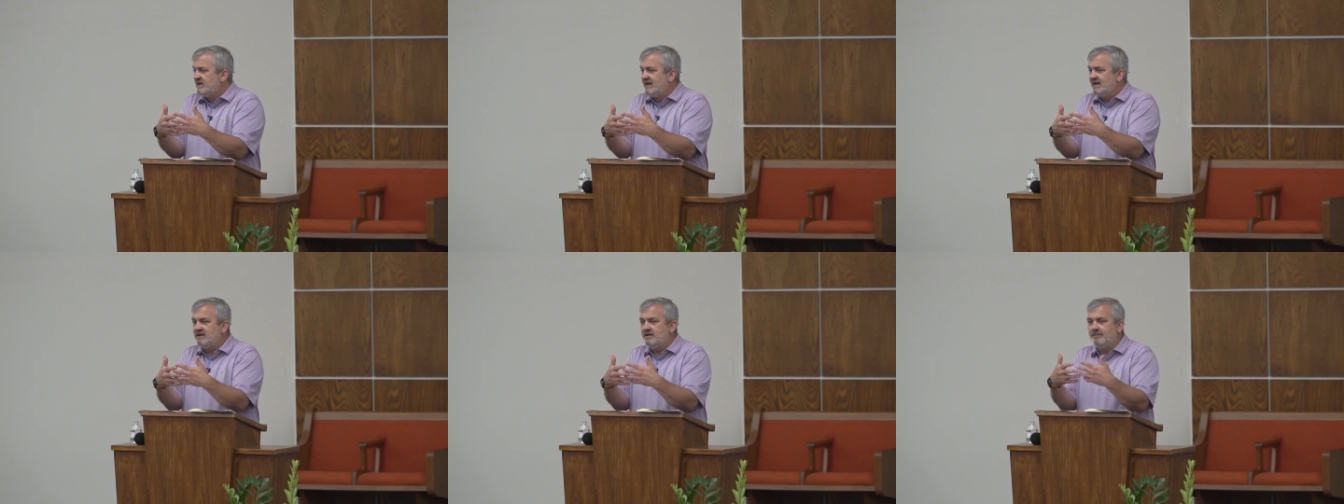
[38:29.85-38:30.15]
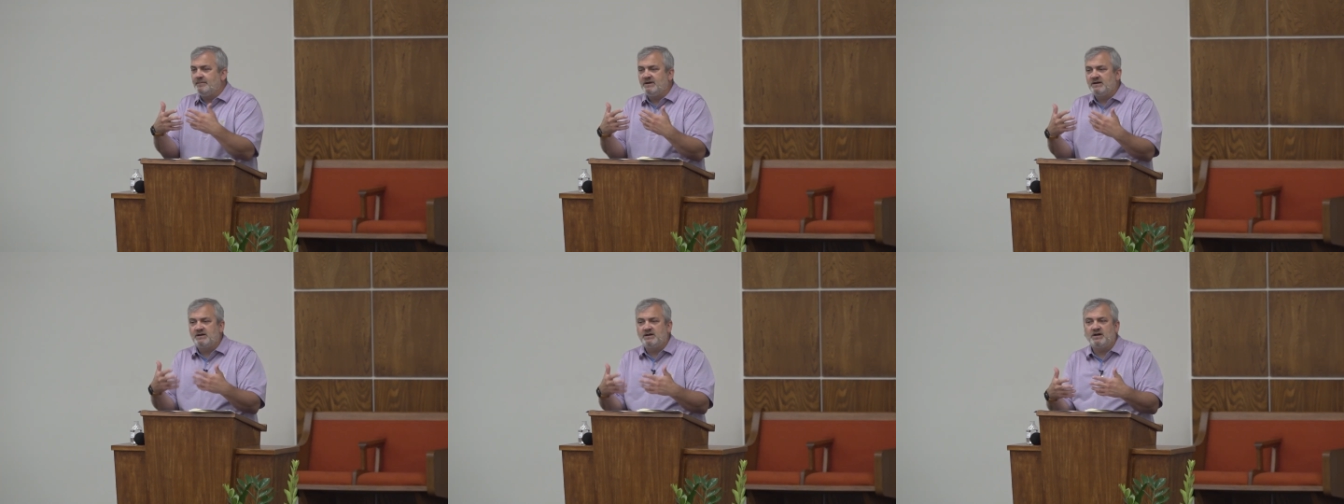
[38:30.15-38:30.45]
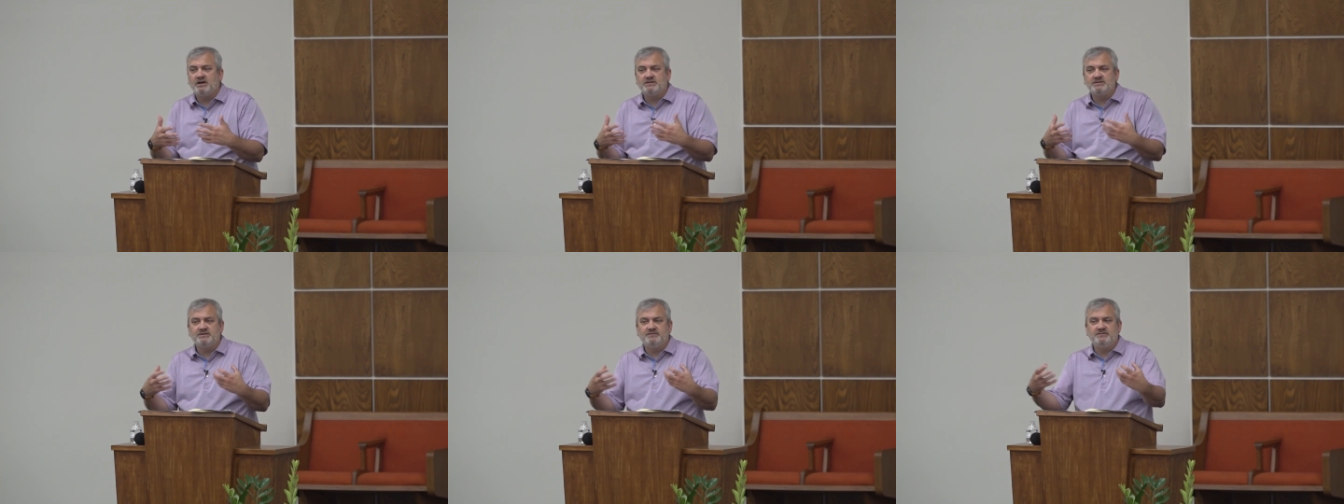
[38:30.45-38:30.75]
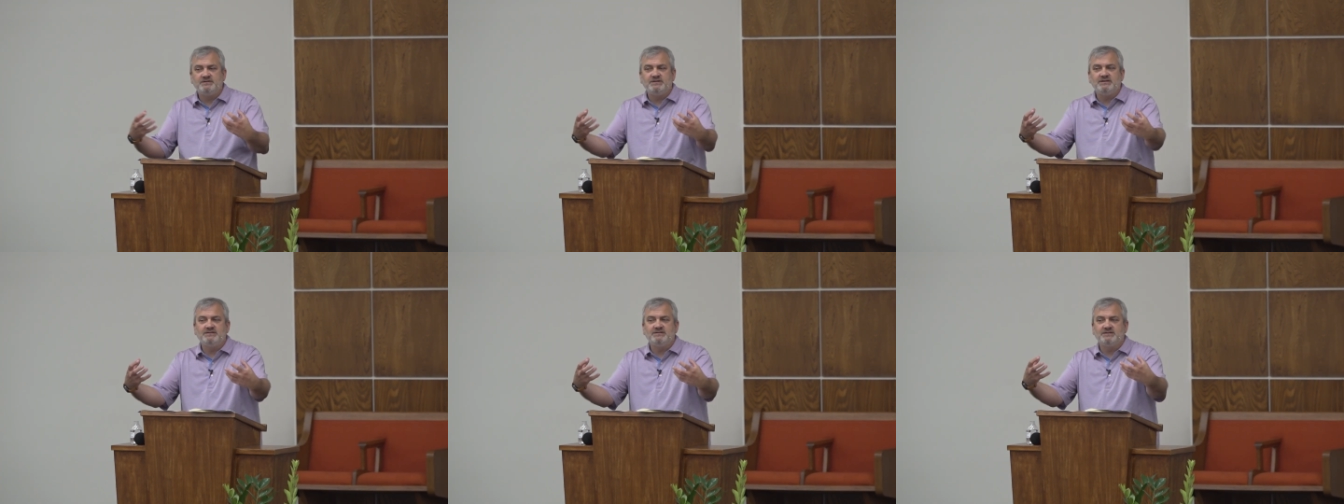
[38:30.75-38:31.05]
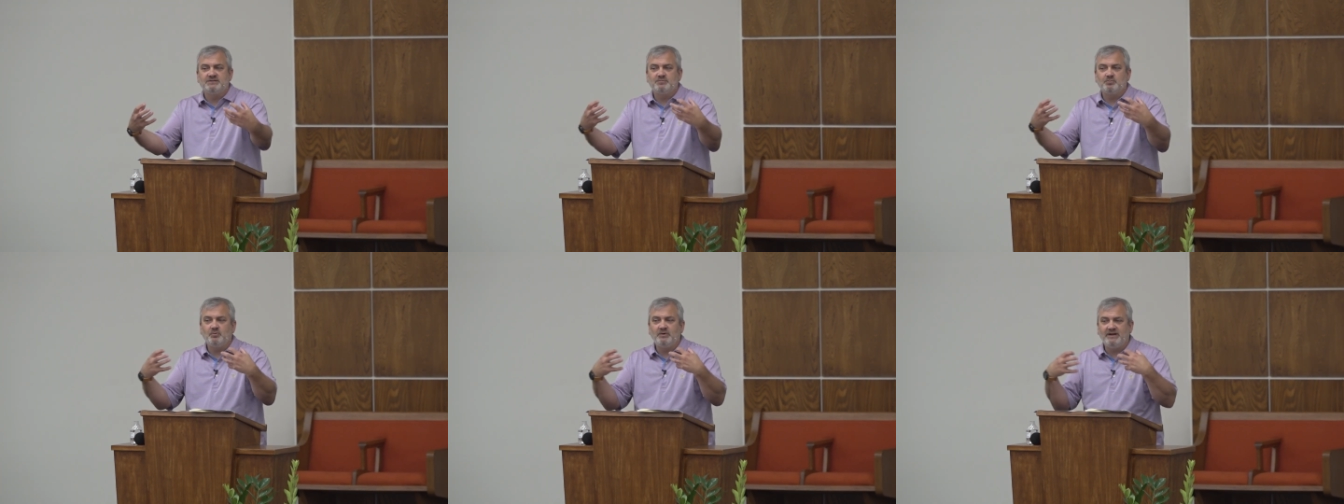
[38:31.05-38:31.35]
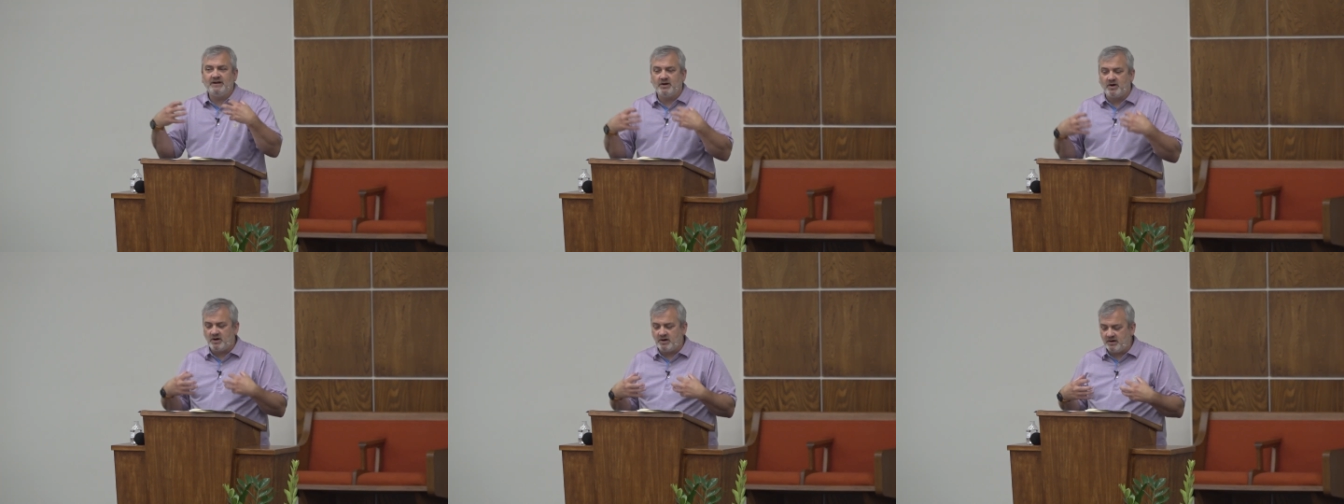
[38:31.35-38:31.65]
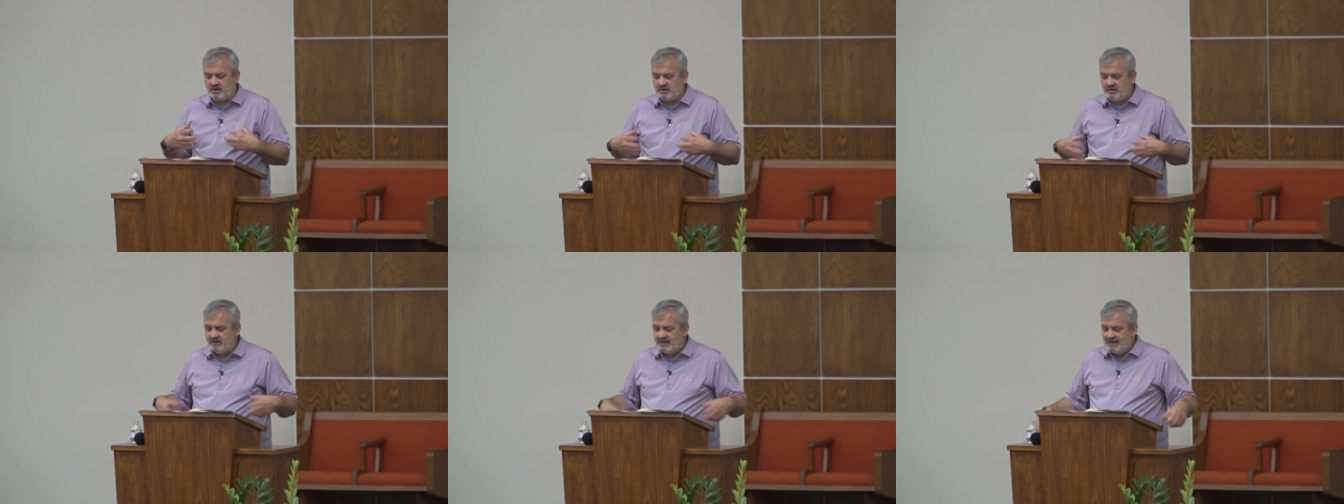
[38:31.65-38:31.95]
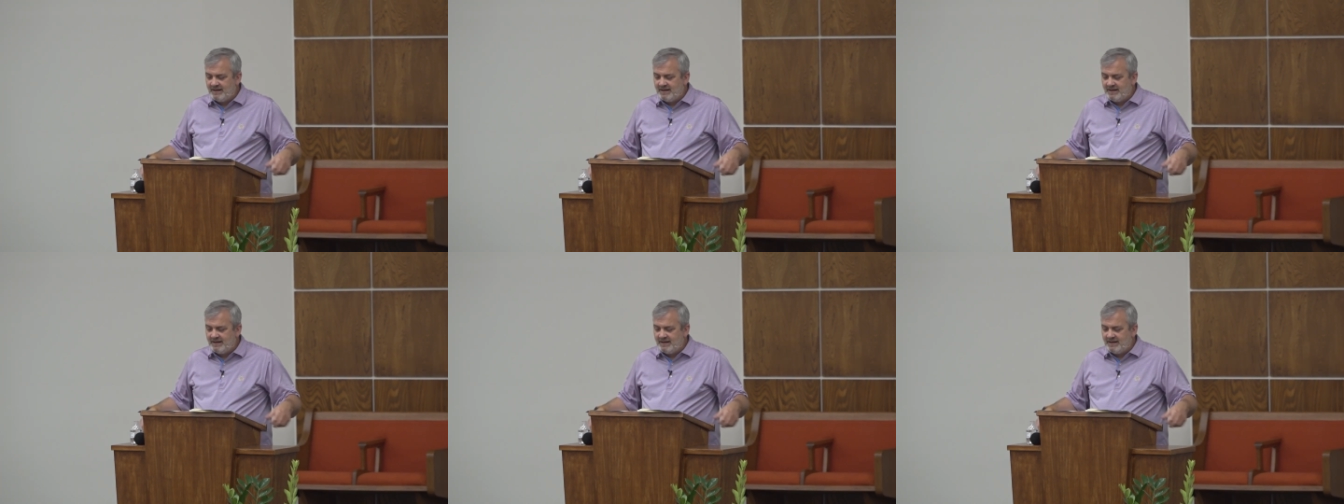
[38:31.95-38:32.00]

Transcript: And that because of Jesus, we are